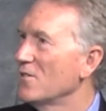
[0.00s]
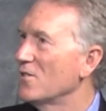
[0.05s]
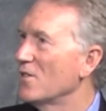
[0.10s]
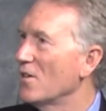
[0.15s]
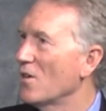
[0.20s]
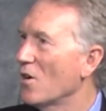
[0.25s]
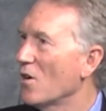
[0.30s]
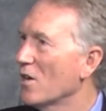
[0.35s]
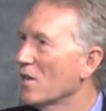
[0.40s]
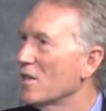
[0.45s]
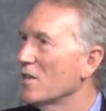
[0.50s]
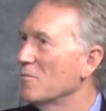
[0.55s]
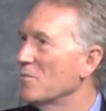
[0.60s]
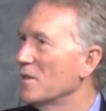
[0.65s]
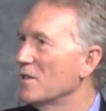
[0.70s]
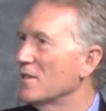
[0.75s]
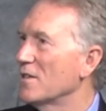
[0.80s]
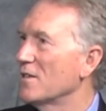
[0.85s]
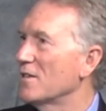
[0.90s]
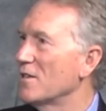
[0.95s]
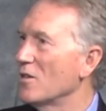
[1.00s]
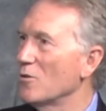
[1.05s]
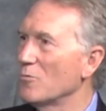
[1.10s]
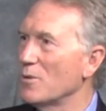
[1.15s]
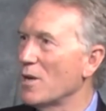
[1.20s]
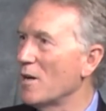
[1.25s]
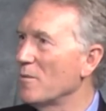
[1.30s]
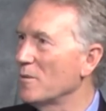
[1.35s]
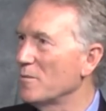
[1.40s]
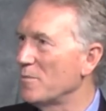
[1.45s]
the argument that the
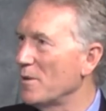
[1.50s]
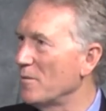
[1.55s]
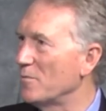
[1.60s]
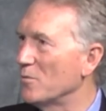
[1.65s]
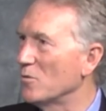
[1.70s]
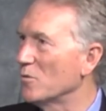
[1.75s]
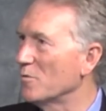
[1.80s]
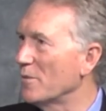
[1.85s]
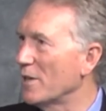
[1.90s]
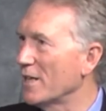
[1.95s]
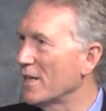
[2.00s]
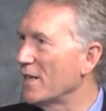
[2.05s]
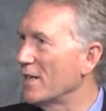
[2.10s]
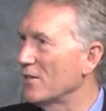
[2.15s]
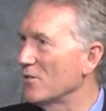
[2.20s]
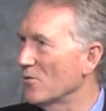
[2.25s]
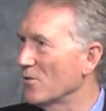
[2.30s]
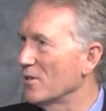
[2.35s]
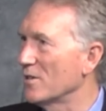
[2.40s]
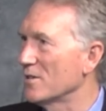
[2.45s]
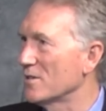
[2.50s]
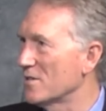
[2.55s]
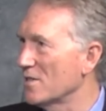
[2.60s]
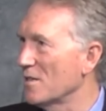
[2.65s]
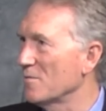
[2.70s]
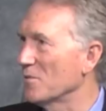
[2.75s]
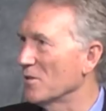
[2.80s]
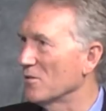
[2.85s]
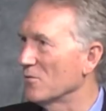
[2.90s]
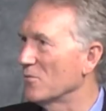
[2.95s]
Obama people were making during the
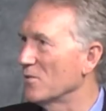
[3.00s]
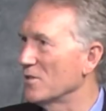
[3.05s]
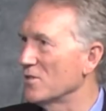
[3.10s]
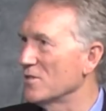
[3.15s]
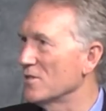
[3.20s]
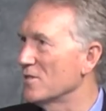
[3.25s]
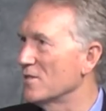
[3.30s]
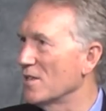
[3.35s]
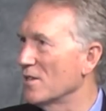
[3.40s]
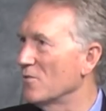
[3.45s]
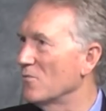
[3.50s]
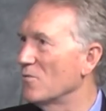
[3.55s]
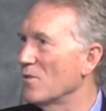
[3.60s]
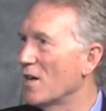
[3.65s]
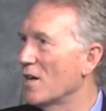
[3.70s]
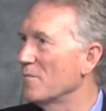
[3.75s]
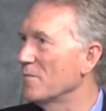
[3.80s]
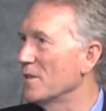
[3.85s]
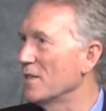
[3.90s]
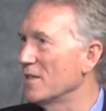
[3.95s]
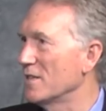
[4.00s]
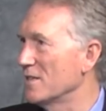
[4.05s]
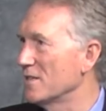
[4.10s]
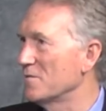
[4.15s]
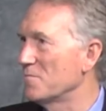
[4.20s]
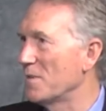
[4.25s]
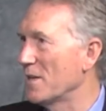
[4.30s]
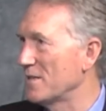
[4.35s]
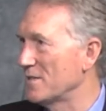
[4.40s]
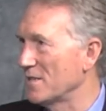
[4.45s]
summer, which is that Romney
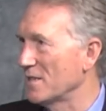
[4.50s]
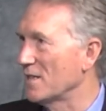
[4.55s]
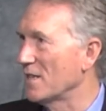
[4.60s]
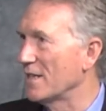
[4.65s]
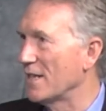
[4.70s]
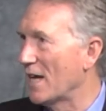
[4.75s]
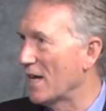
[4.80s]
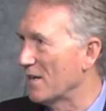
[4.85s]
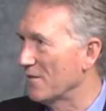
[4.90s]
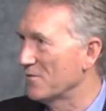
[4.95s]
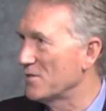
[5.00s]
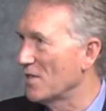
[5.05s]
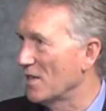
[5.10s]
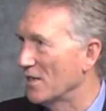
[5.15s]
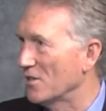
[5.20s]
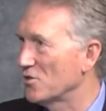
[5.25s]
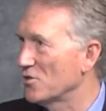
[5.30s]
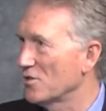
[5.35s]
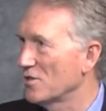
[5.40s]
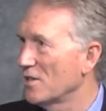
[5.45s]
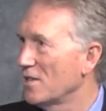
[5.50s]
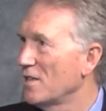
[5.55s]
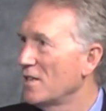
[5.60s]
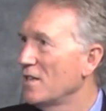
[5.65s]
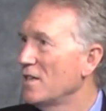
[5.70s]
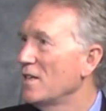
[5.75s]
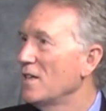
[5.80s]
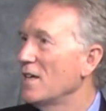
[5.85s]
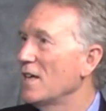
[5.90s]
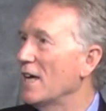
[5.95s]
is basically out of touch.
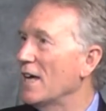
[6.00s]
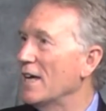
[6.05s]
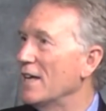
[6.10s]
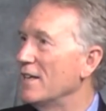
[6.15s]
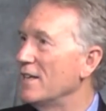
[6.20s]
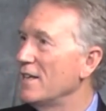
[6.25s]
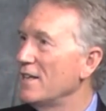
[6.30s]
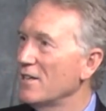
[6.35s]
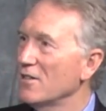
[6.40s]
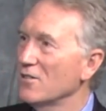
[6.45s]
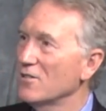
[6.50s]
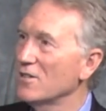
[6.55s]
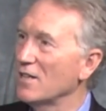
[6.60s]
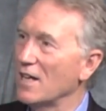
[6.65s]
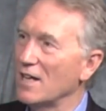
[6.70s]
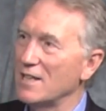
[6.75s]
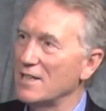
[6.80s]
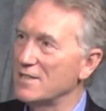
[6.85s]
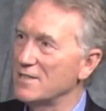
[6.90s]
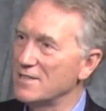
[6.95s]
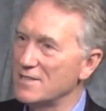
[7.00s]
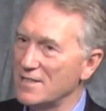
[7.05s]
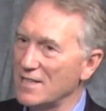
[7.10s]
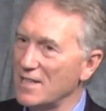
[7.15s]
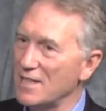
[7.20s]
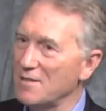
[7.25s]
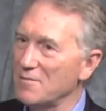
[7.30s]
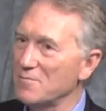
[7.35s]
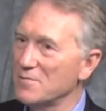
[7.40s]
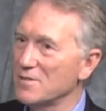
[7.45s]
And here it
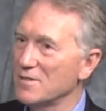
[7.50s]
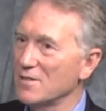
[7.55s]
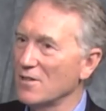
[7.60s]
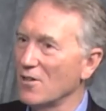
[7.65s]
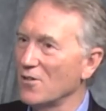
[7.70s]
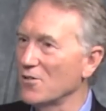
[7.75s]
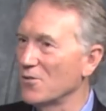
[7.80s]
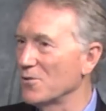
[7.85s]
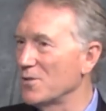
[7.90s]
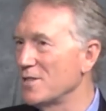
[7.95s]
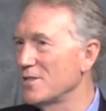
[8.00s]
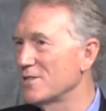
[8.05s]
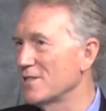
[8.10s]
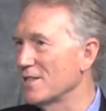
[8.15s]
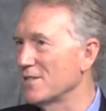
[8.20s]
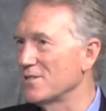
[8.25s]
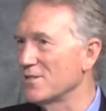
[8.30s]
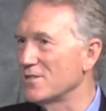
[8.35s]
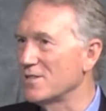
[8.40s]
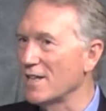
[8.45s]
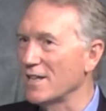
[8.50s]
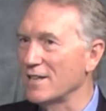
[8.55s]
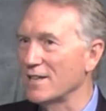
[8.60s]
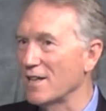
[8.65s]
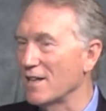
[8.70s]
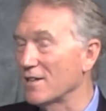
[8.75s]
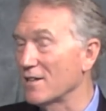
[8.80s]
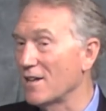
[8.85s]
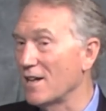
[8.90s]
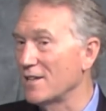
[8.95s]
seemed, although he says it's taken
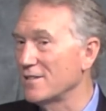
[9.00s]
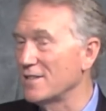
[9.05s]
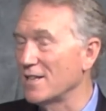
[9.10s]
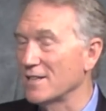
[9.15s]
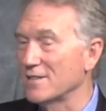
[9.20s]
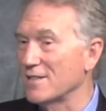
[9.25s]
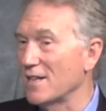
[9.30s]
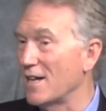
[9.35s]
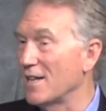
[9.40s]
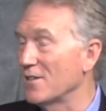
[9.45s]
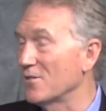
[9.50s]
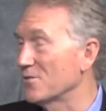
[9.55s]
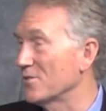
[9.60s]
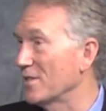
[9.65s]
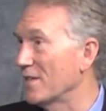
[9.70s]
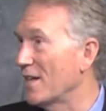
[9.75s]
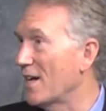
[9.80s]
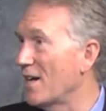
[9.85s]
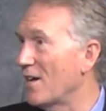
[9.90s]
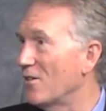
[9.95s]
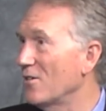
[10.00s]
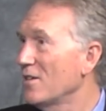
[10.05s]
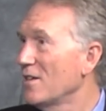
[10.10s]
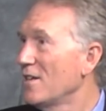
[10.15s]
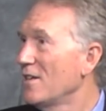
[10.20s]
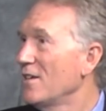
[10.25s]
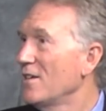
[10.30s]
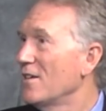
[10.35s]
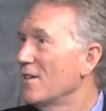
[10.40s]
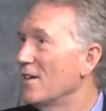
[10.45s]
out of context, I don't see how,
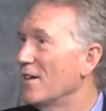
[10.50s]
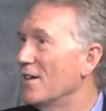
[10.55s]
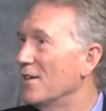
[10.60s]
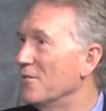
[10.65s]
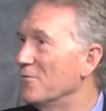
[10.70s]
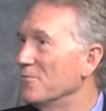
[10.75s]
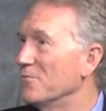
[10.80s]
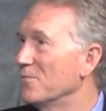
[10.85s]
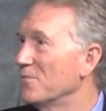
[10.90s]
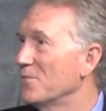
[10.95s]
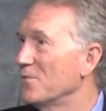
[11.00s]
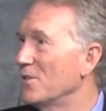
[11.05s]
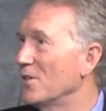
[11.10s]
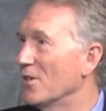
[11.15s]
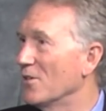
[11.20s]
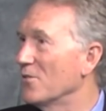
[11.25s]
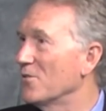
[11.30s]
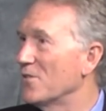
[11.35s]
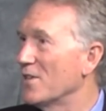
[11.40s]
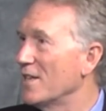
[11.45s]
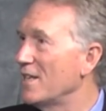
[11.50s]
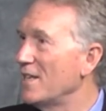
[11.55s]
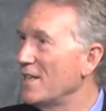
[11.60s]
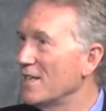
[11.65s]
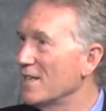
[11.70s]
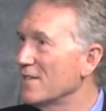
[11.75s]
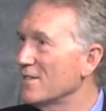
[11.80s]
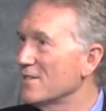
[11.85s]
um, you know, that he